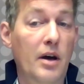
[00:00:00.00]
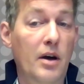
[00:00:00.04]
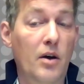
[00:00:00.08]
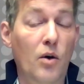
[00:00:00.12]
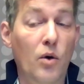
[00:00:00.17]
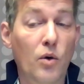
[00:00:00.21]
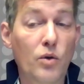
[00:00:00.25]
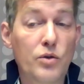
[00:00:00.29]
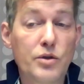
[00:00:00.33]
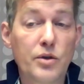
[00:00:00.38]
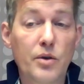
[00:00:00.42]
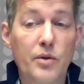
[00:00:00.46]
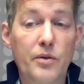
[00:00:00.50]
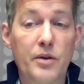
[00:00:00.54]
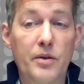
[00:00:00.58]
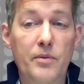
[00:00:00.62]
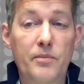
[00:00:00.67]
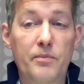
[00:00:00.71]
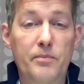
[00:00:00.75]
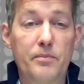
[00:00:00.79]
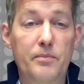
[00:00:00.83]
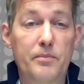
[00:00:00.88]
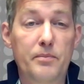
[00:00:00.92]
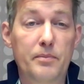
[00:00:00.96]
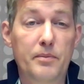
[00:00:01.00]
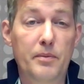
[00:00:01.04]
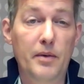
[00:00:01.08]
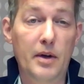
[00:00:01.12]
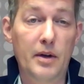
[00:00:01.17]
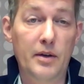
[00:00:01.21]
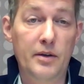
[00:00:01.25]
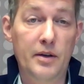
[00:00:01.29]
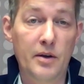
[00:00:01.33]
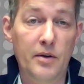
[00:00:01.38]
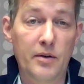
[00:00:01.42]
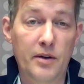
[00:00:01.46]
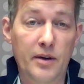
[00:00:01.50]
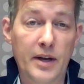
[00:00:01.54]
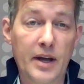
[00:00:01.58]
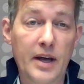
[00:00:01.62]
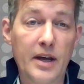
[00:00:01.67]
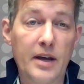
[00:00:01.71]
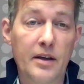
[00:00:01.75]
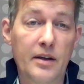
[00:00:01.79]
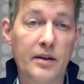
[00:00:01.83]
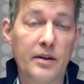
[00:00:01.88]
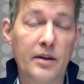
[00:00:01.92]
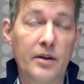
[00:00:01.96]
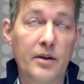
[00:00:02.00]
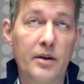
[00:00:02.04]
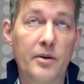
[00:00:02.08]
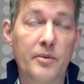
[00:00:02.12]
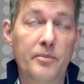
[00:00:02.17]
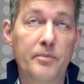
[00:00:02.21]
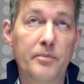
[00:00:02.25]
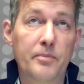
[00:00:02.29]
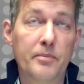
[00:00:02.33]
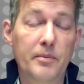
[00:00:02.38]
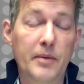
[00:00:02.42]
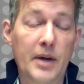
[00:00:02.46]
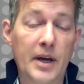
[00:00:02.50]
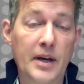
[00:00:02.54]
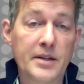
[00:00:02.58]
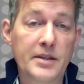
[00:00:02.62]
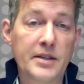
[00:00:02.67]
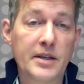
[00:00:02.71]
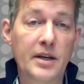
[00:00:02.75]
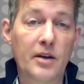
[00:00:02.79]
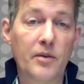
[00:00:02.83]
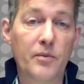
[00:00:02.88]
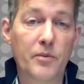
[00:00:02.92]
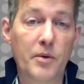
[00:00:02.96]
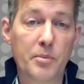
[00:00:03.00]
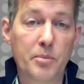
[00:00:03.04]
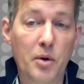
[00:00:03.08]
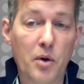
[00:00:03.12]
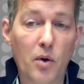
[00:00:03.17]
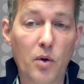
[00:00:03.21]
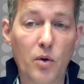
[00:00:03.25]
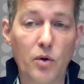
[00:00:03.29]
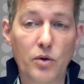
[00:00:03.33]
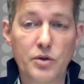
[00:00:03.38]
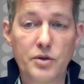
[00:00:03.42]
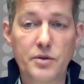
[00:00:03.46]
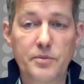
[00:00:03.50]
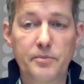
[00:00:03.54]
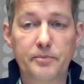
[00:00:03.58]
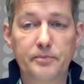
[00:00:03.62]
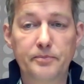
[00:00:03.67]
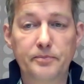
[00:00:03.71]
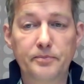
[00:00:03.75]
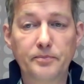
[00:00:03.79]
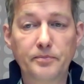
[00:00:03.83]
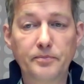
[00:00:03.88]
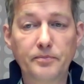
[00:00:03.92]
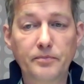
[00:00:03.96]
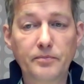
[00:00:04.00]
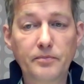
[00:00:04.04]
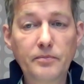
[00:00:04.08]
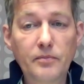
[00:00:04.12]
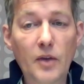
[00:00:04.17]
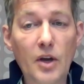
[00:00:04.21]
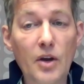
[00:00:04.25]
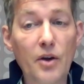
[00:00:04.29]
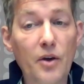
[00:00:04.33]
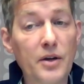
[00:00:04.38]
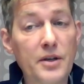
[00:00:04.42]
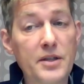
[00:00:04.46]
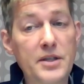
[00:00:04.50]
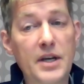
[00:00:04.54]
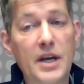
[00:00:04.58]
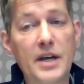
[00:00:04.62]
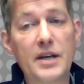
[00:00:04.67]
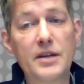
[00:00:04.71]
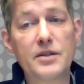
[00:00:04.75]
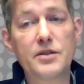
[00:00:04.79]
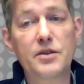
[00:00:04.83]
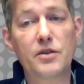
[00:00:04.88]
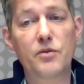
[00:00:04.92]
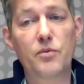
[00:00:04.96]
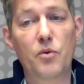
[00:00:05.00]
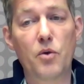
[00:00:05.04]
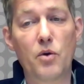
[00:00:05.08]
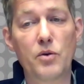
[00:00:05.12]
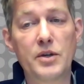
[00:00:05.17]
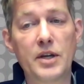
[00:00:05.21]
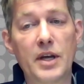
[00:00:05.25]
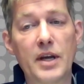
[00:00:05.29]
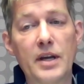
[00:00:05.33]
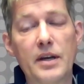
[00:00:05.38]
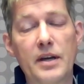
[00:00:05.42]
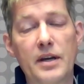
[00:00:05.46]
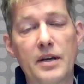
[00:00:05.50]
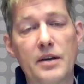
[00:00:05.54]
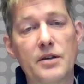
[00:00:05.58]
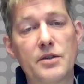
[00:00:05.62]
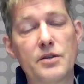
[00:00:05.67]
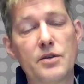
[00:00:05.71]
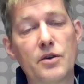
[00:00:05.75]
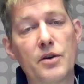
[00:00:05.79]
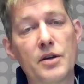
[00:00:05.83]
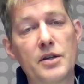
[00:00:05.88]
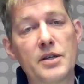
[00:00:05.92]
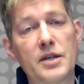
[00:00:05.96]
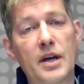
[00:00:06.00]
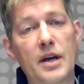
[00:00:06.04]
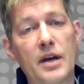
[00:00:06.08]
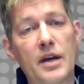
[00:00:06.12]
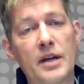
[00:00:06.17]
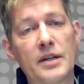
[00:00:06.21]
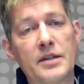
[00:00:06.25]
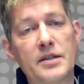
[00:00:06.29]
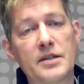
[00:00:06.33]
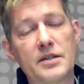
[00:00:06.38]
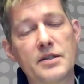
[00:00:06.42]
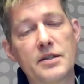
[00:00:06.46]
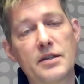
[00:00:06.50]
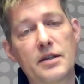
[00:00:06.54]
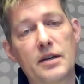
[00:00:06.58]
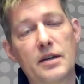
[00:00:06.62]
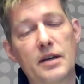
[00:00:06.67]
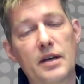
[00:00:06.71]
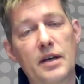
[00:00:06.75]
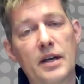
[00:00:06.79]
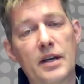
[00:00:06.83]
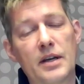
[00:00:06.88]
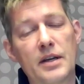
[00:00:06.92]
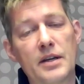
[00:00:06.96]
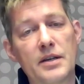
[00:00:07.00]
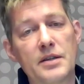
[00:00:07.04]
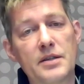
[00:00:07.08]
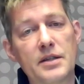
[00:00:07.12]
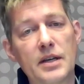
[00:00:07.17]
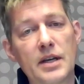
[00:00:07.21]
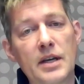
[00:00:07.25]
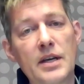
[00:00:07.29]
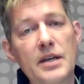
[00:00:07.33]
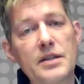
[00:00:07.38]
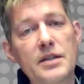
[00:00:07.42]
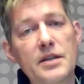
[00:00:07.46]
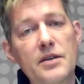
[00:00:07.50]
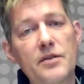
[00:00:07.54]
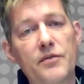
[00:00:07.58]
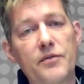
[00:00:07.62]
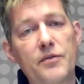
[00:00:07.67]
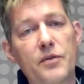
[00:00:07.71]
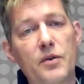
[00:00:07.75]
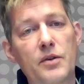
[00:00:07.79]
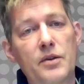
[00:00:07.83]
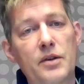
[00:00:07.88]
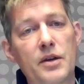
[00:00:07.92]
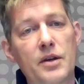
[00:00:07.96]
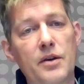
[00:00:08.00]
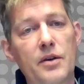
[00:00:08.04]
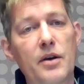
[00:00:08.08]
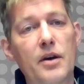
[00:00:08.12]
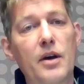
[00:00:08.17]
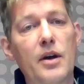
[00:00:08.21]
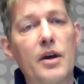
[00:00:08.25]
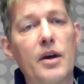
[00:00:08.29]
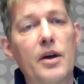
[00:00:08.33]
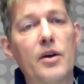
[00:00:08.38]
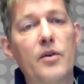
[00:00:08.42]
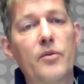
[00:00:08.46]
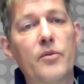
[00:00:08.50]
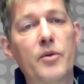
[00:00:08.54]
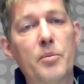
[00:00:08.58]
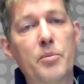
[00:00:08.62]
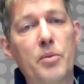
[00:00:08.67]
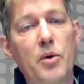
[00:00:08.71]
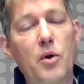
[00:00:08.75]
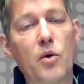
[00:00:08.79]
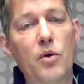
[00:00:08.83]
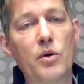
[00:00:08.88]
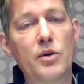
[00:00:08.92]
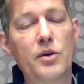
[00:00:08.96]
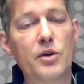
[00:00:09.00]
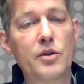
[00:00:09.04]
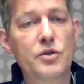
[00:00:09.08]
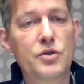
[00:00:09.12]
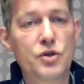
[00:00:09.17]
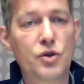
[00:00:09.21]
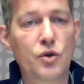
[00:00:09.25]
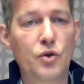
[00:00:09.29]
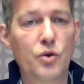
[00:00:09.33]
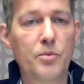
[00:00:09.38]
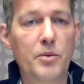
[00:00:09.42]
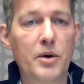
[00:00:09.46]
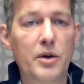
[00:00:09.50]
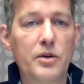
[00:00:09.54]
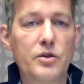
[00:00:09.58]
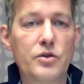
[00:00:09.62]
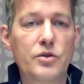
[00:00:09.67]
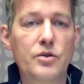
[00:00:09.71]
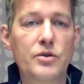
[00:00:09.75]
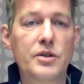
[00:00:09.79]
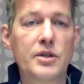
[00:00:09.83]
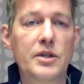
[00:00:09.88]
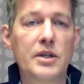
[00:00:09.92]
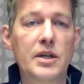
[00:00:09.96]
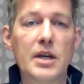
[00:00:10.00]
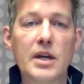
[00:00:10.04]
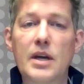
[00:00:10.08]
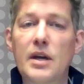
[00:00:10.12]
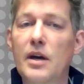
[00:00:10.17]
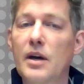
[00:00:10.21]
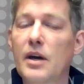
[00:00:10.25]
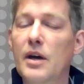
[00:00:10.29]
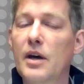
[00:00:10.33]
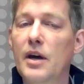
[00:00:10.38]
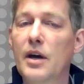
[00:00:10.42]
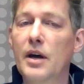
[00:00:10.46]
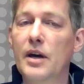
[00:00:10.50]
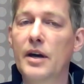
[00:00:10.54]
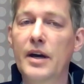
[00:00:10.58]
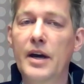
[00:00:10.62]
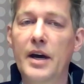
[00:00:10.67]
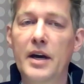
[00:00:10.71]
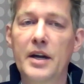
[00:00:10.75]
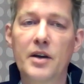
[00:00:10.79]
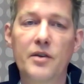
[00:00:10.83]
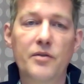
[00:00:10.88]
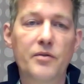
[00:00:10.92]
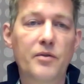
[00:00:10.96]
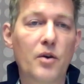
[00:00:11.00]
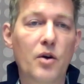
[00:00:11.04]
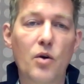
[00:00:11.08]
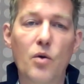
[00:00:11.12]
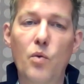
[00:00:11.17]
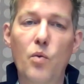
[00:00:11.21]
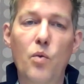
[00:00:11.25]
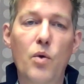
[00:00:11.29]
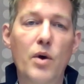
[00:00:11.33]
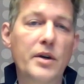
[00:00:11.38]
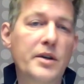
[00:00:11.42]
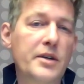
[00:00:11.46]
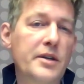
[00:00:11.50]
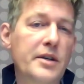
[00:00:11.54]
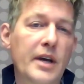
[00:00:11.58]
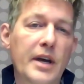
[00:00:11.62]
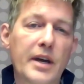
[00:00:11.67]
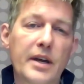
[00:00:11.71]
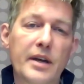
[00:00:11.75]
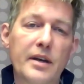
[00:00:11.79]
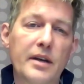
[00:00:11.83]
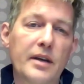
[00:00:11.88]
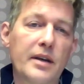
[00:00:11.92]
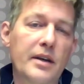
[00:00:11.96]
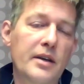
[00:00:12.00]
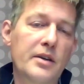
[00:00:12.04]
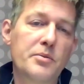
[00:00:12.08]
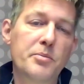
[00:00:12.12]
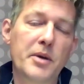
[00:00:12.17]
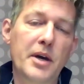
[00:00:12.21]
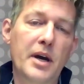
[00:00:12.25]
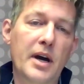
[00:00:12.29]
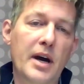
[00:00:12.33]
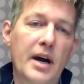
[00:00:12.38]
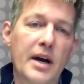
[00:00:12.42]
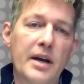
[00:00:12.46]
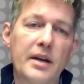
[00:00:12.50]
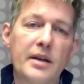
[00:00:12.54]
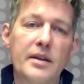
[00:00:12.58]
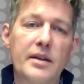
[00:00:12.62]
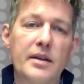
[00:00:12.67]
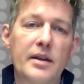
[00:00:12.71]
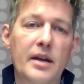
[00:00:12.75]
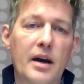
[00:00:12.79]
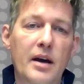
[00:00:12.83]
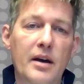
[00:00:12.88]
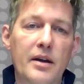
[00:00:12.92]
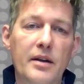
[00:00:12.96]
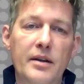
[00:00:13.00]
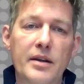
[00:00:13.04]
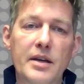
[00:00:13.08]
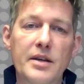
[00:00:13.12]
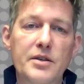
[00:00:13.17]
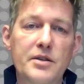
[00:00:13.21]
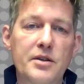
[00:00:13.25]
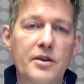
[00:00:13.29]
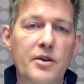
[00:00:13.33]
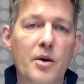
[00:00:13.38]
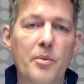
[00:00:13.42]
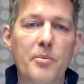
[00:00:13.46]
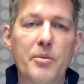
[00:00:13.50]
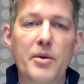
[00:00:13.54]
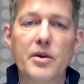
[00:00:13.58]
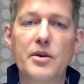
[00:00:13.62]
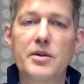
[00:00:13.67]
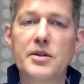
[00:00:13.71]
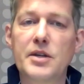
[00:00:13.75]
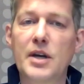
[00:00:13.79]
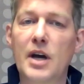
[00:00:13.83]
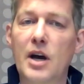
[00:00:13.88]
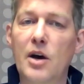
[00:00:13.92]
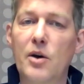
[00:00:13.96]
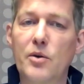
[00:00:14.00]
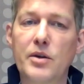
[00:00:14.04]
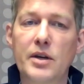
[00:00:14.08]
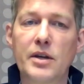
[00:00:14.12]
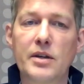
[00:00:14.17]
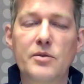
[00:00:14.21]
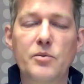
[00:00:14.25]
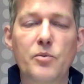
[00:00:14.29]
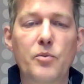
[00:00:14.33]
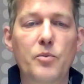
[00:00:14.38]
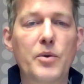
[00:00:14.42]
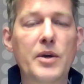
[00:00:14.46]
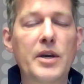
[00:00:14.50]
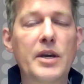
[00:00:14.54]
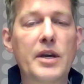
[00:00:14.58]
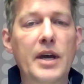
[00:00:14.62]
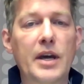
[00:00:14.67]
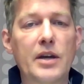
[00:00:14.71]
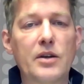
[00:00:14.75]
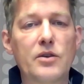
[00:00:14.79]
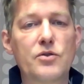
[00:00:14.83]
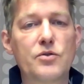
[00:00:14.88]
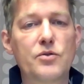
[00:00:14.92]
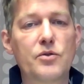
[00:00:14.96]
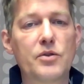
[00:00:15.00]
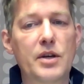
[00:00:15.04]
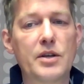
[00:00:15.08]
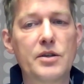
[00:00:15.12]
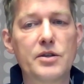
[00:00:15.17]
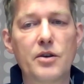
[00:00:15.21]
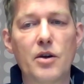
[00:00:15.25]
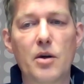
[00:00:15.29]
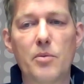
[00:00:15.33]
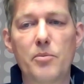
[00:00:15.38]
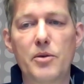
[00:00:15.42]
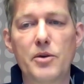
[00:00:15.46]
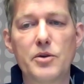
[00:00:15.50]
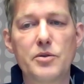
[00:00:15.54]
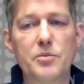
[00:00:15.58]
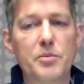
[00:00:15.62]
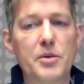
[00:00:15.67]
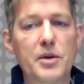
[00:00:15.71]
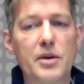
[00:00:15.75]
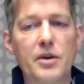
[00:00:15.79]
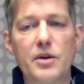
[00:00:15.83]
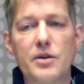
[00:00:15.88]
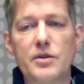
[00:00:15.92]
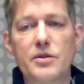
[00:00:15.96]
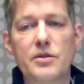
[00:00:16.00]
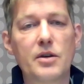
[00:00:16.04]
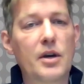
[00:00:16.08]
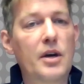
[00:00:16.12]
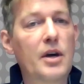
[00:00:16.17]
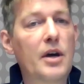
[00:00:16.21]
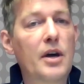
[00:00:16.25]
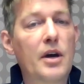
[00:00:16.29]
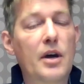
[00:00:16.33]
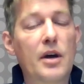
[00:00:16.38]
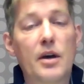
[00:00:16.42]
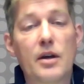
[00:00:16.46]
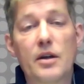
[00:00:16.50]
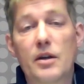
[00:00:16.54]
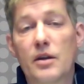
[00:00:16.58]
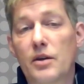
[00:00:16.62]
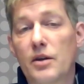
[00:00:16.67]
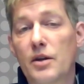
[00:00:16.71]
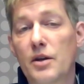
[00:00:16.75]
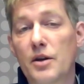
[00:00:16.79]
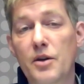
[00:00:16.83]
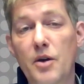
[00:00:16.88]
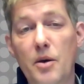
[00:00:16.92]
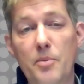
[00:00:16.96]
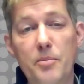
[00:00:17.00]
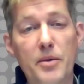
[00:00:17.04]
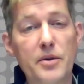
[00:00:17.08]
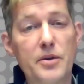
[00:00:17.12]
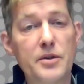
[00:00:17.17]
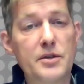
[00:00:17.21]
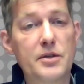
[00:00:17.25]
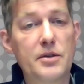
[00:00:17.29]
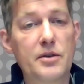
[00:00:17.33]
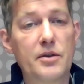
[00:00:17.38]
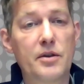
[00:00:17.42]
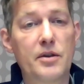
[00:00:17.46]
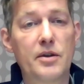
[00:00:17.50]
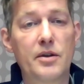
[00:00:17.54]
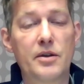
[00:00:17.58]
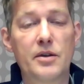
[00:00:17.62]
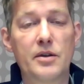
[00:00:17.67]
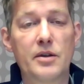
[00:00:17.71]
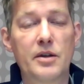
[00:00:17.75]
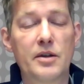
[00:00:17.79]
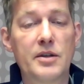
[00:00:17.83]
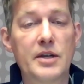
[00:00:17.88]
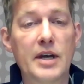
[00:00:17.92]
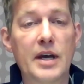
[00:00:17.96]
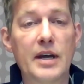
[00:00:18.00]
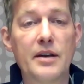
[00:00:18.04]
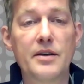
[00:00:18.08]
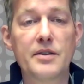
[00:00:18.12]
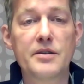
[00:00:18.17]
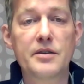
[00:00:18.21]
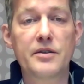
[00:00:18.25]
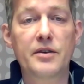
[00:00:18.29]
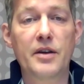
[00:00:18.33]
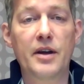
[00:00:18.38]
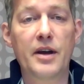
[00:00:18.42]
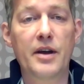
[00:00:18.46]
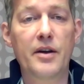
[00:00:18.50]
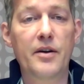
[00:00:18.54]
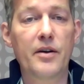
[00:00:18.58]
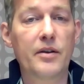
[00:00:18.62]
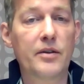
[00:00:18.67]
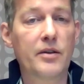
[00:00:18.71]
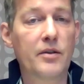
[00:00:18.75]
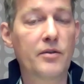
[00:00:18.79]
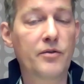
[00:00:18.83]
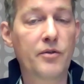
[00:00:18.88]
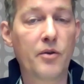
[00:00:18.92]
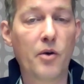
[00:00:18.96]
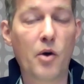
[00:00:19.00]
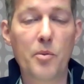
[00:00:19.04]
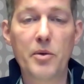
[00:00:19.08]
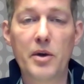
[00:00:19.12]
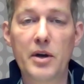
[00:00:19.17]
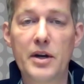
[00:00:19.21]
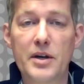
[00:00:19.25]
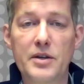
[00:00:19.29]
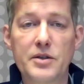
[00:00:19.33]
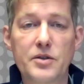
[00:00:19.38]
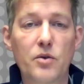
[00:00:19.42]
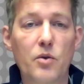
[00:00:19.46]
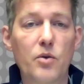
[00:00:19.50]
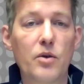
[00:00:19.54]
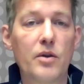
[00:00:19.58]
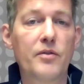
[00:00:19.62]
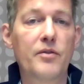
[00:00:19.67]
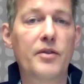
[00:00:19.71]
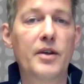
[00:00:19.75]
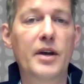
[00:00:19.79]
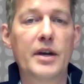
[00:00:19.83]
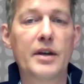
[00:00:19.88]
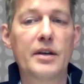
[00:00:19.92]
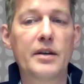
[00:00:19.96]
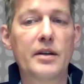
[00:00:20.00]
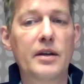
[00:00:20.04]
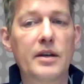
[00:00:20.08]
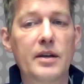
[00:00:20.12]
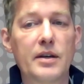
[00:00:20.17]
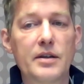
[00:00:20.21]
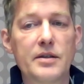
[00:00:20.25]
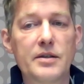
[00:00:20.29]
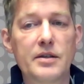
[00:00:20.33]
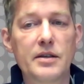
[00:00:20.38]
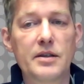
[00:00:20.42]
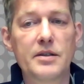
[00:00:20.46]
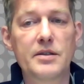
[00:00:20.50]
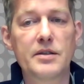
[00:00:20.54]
Also, the Excel report contains the raw data. So it is easy for the report consumer to see kind of what data is behind these numbers. How did we get to these numbers? Because the numbers, the data is there, the formulas, all of that is